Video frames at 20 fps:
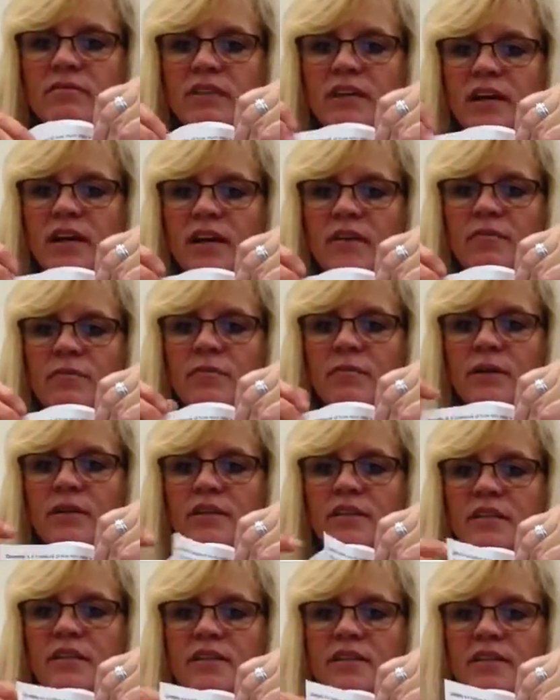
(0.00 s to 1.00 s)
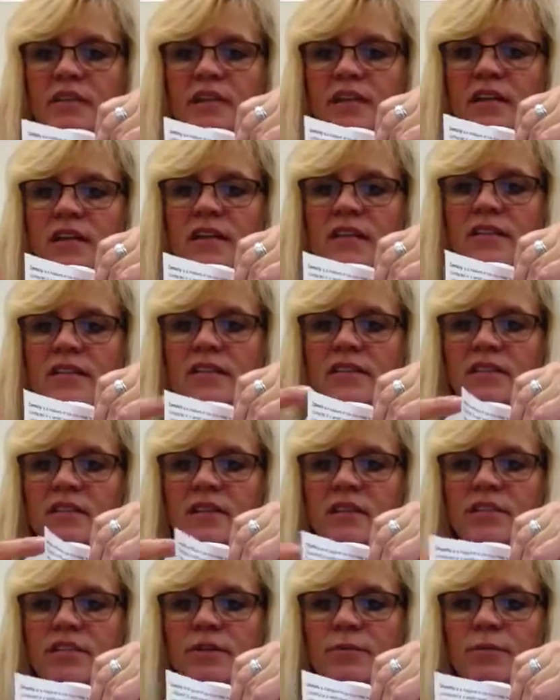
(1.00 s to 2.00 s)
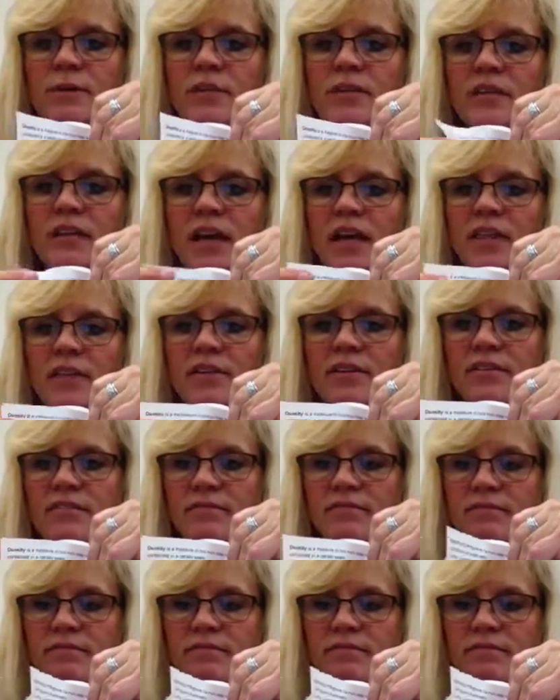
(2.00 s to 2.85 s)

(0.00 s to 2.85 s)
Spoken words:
Okay, but density and density should be together.